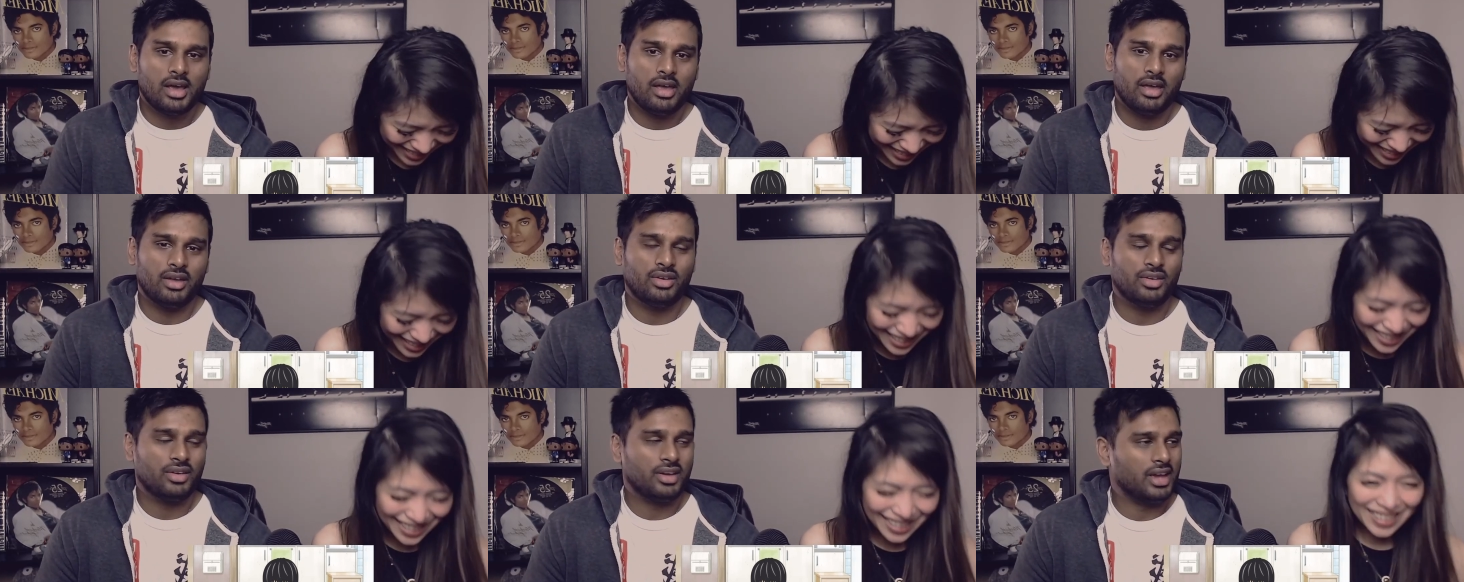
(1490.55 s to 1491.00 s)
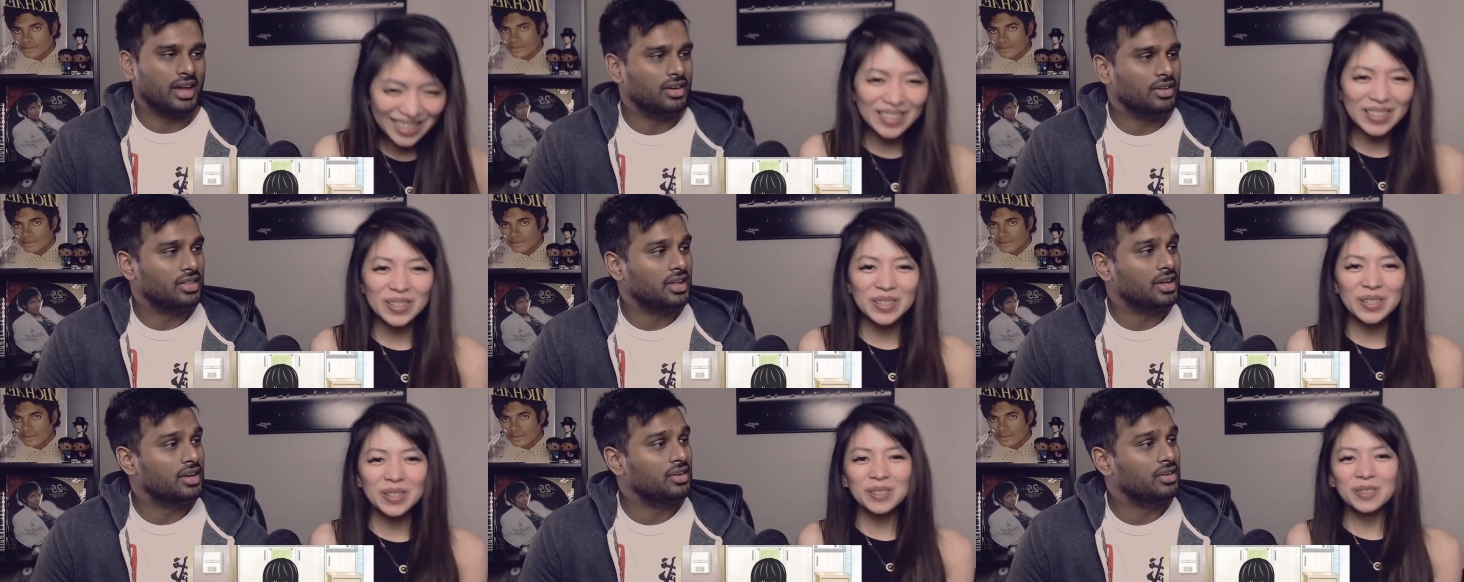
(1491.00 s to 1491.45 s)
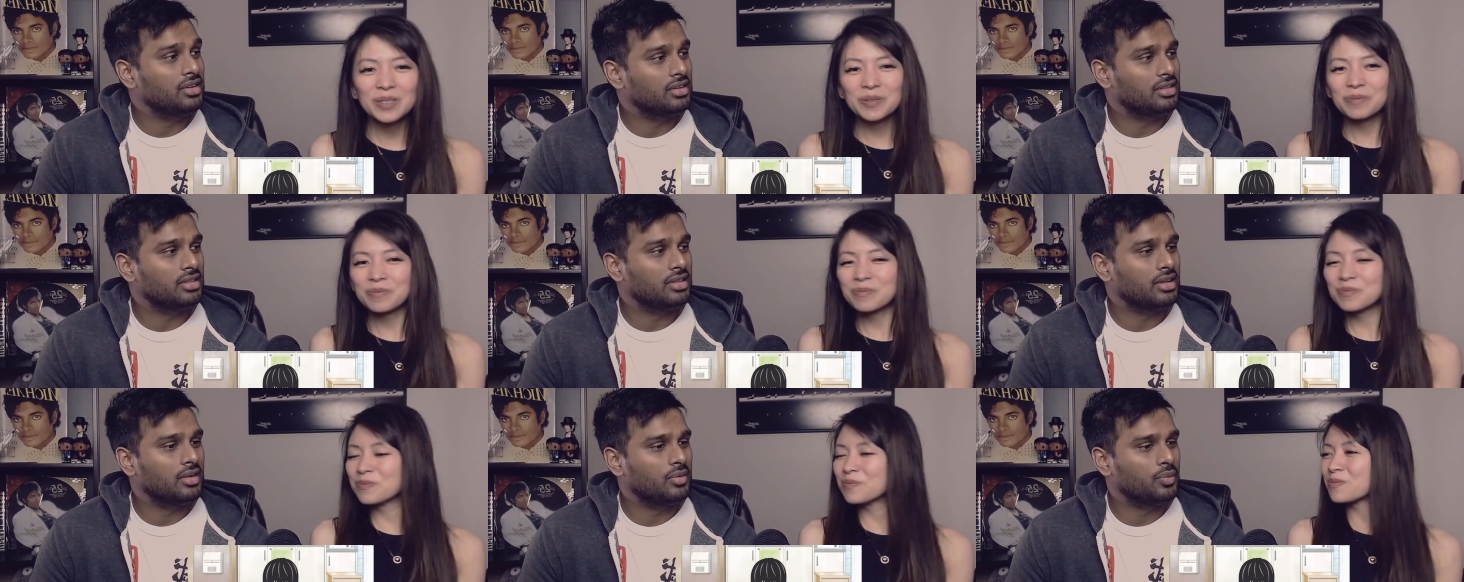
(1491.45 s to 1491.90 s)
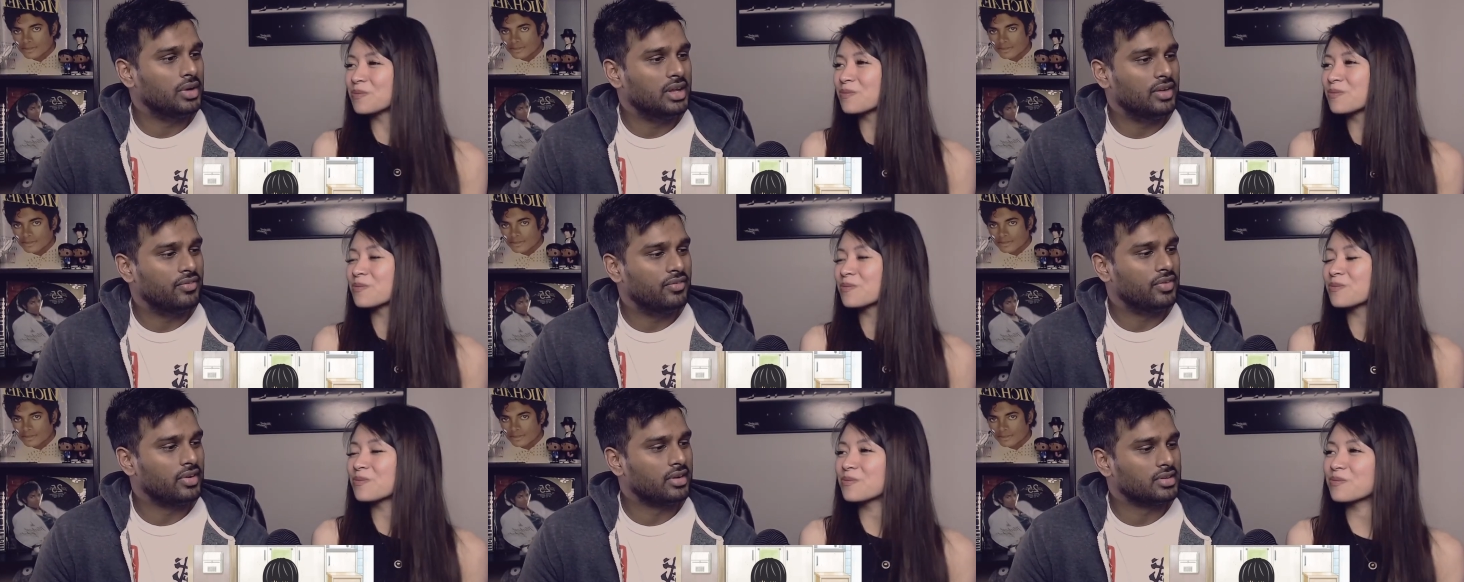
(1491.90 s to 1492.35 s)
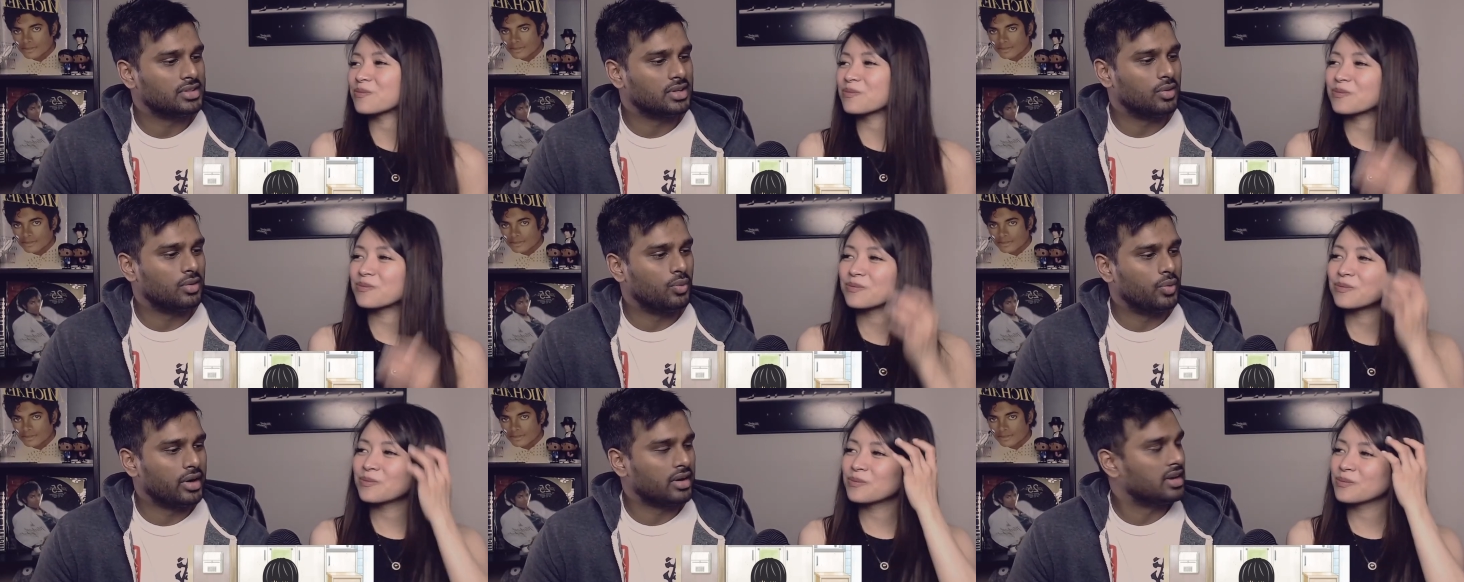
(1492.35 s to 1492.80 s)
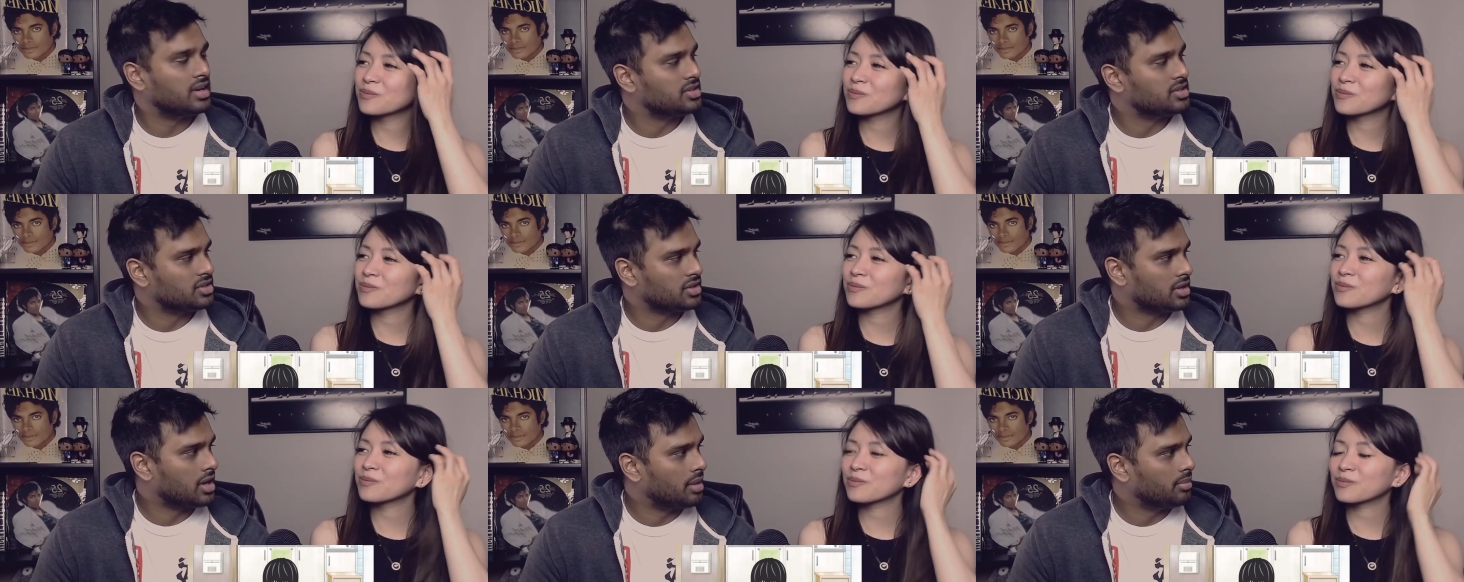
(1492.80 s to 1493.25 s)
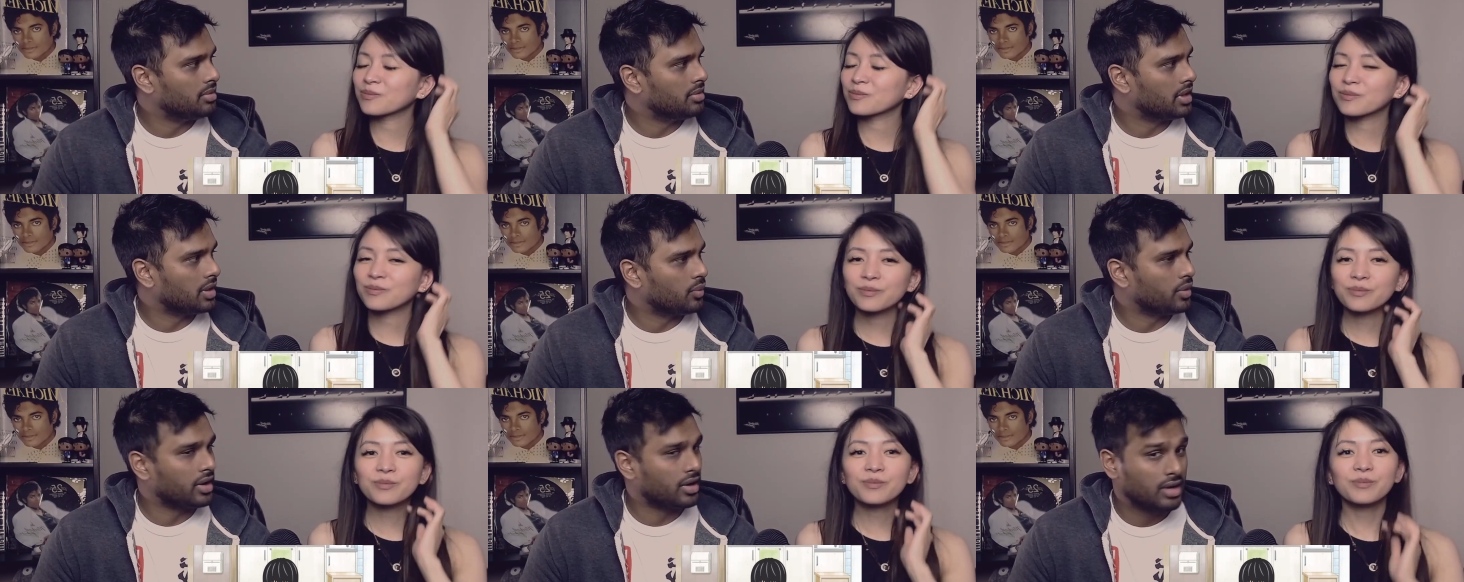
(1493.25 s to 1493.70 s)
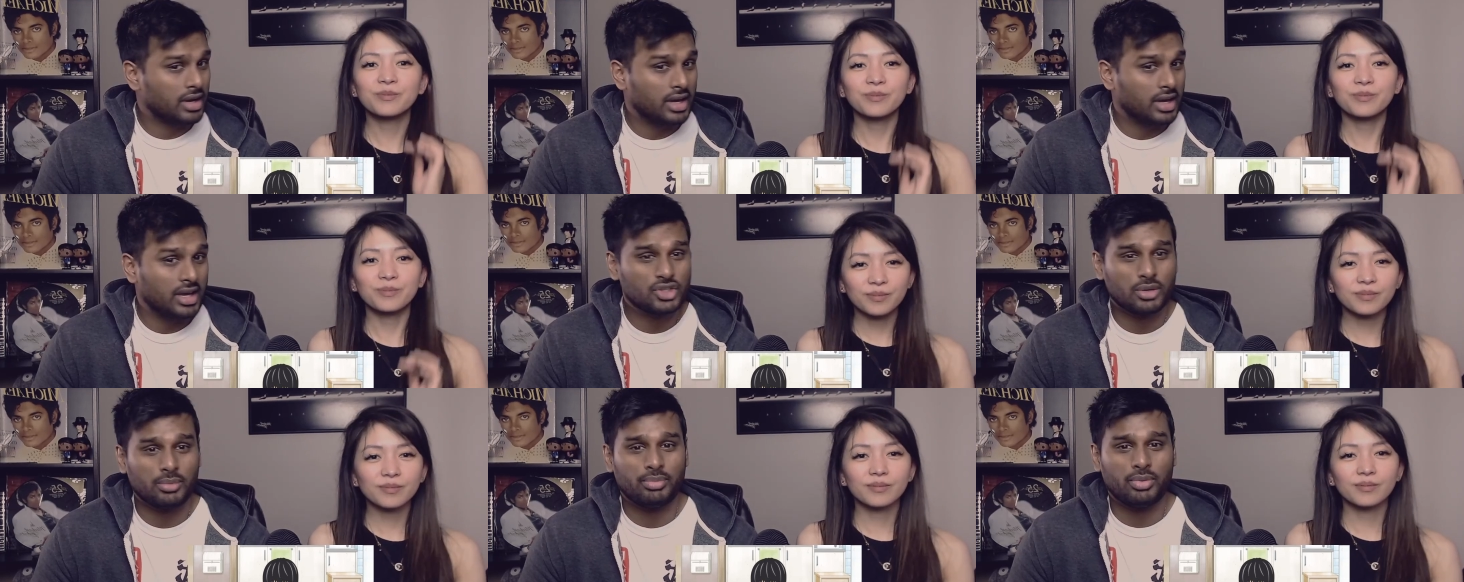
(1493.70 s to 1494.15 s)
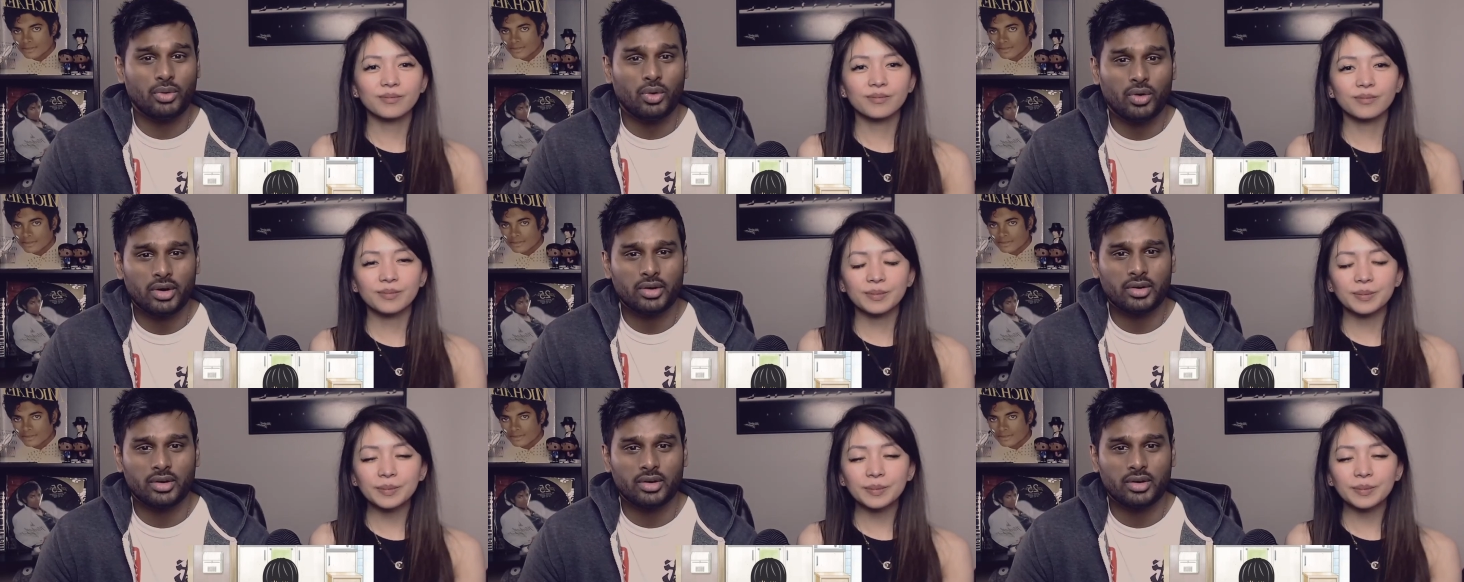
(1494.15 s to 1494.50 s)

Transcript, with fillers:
Speaker 1: and, and then you, then when he figures out where kids are coming, like where kids are born,